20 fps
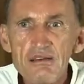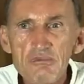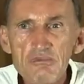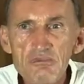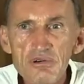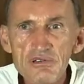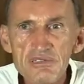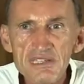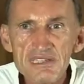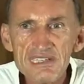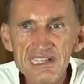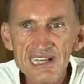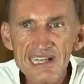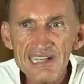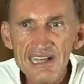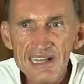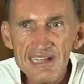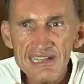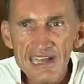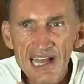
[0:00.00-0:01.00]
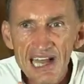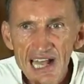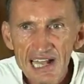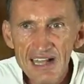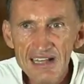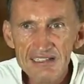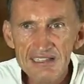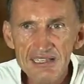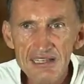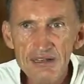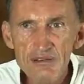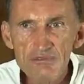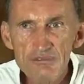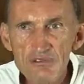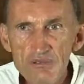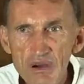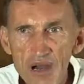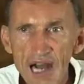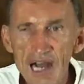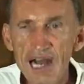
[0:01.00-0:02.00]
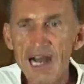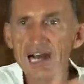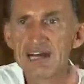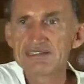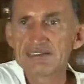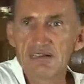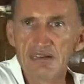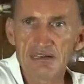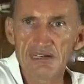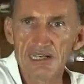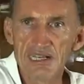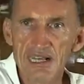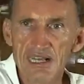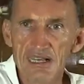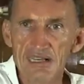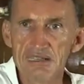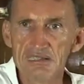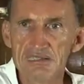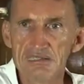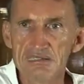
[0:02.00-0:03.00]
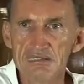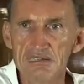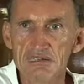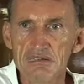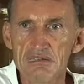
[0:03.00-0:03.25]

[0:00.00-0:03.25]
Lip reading: put it in a relative to a other case,